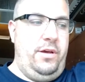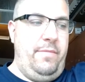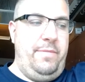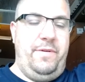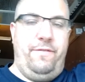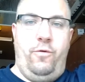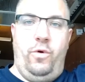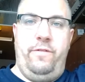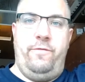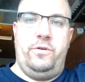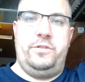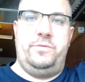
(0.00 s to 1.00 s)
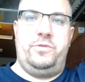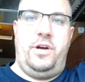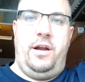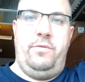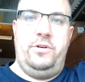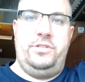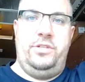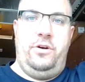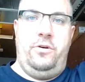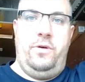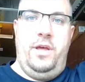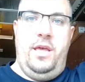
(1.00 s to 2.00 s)
I'm up to 44 subscribers.
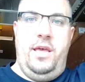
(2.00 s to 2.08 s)
So